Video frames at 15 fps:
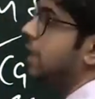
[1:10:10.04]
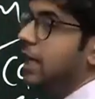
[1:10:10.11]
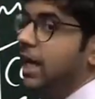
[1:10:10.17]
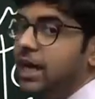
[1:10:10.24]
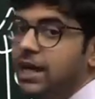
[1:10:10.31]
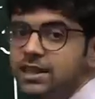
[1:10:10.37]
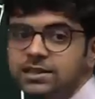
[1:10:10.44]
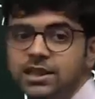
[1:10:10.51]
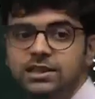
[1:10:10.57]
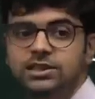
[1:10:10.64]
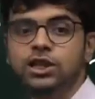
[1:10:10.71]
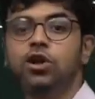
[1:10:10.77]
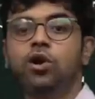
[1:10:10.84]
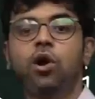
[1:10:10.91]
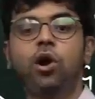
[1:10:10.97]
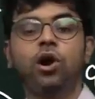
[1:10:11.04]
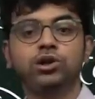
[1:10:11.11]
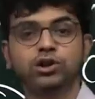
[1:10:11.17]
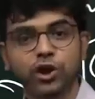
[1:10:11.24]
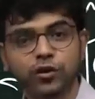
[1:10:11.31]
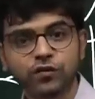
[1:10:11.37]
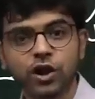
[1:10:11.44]
It results in loss
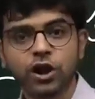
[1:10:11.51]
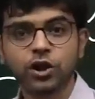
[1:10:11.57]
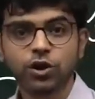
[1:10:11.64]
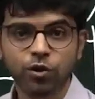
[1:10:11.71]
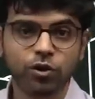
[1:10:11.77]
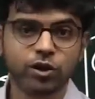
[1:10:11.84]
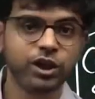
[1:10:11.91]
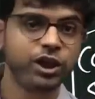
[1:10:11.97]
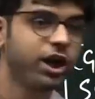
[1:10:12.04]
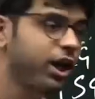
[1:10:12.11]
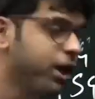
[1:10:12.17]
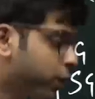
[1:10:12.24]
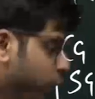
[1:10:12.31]
of control. Here you